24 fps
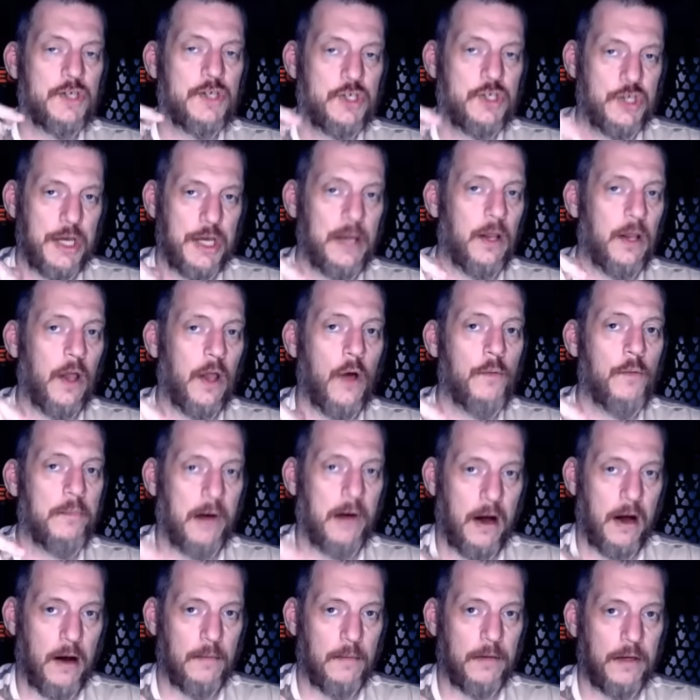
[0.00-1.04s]
Michelle
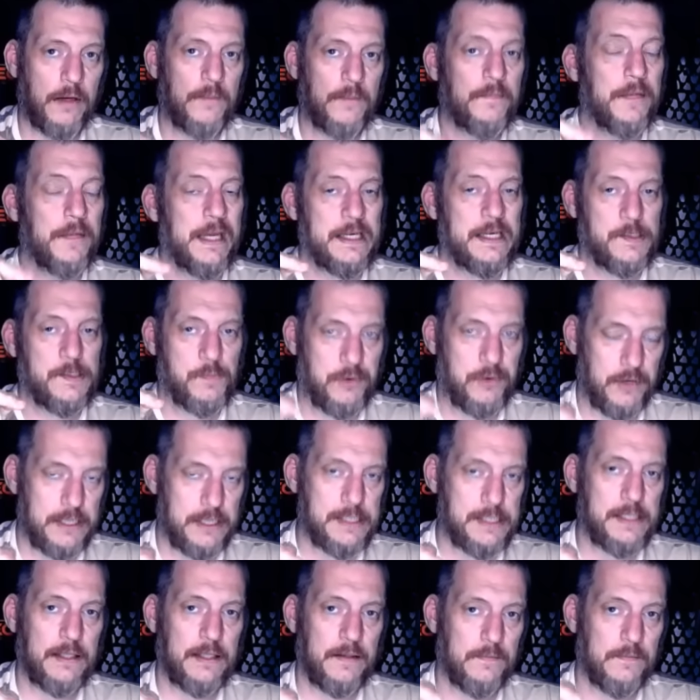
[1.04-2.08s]
Obama as
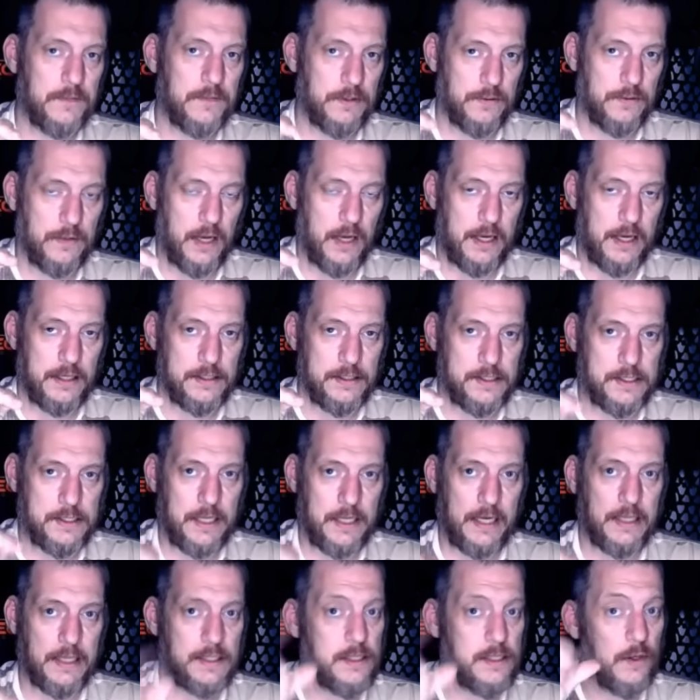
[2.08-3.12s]
president of the United
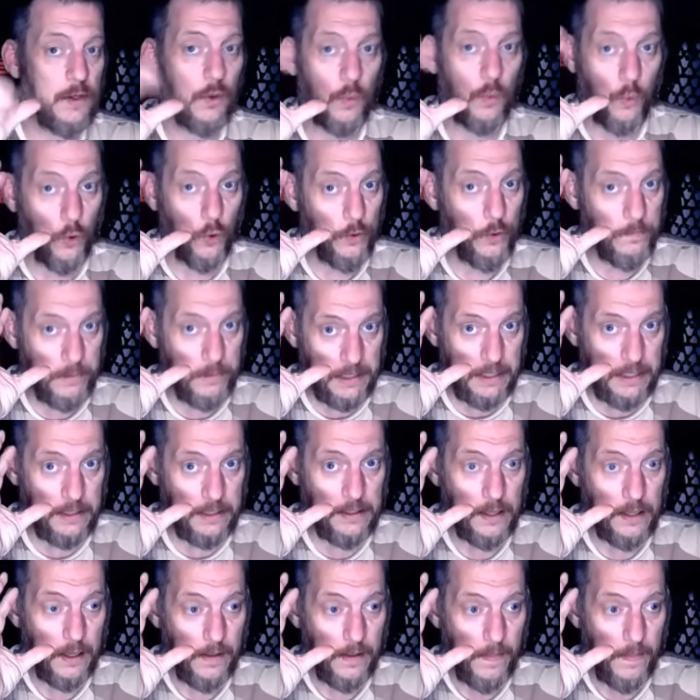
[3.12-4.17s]
States would
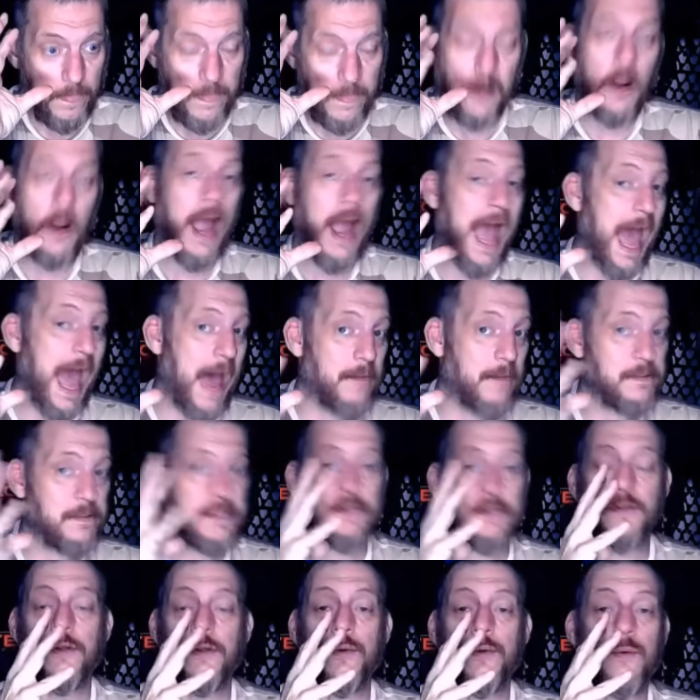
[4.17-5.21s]
be their
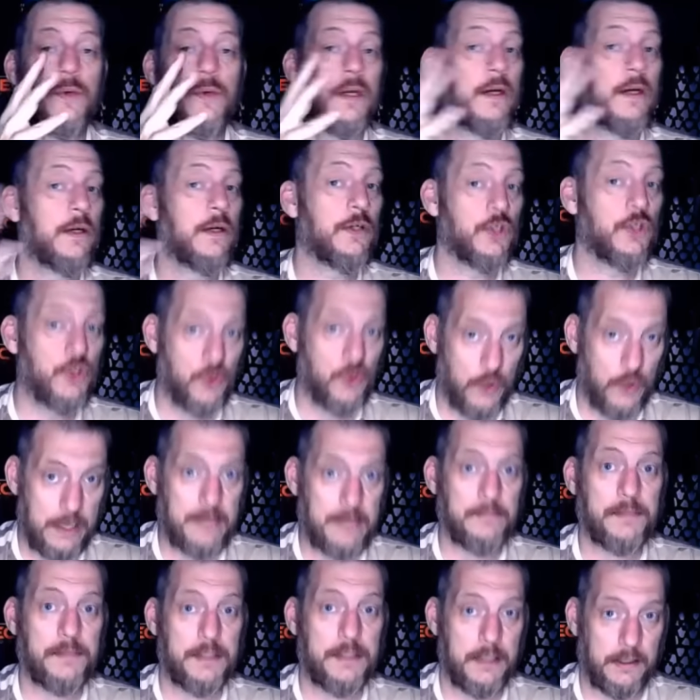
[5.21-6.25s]
absolute
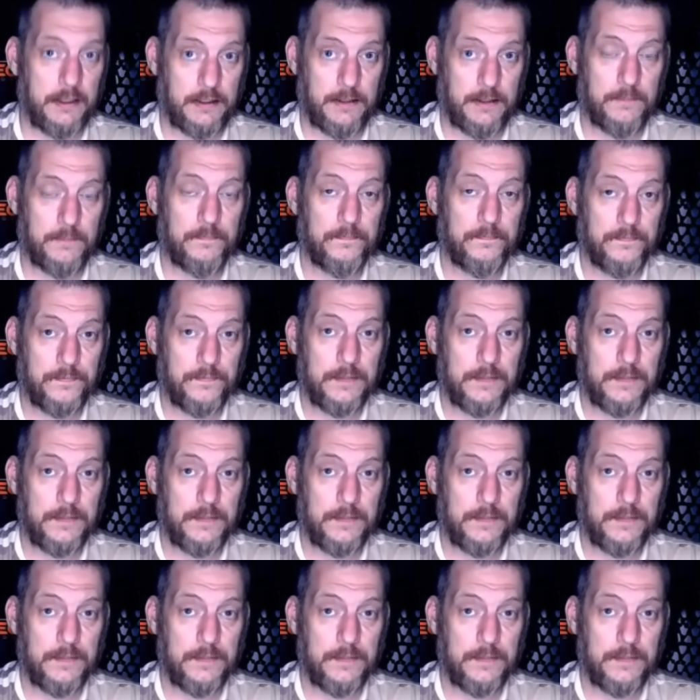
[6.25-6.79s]
dream ticket.